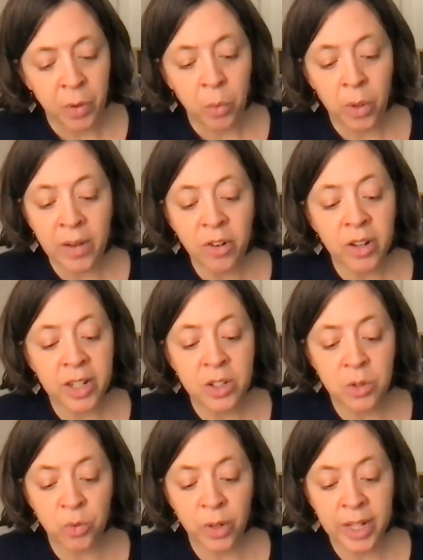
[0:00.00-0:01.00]
Whenever it
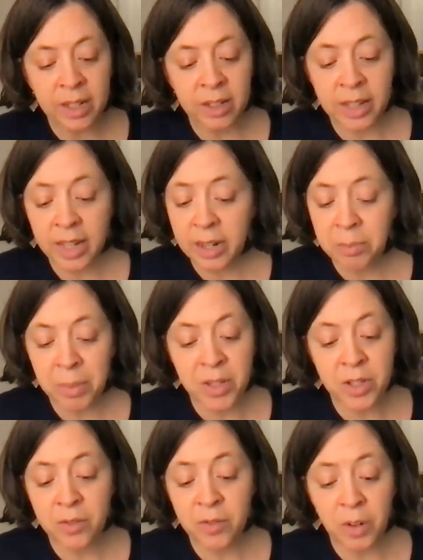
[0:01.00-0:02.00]
is real, it
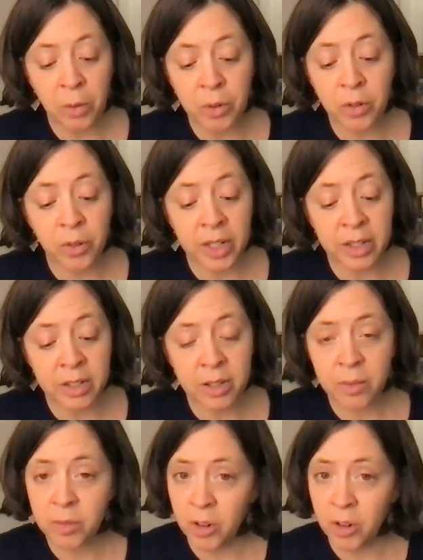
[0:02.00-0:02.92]
admits of no degrees.